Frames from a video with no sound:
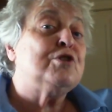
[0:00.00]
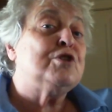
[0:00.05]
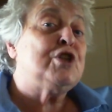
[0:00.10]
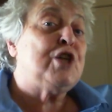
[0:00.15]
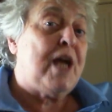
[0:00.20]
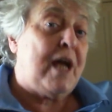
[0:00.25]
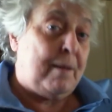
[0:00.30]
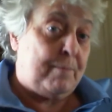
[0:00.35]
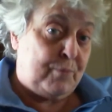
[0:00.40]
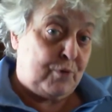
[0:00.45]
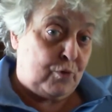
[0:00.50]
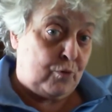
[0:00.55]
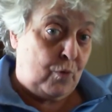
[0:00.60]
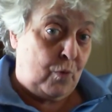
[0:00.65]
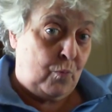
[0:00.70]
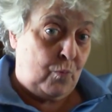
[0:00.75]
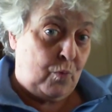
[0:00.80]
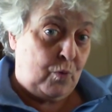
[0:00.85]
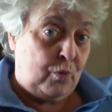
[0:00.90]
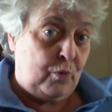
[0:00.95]
chapter
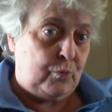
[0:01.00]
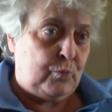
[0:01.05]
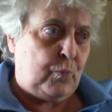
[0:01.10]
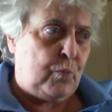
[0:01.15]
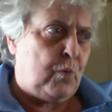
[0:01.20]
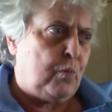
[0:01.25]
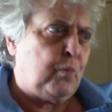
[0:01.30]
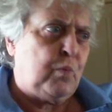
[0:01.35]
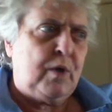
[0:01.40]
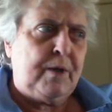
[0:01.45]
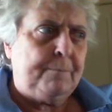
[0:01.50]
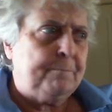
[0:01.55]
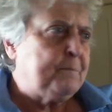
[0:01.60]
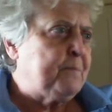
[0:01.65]
on World War I.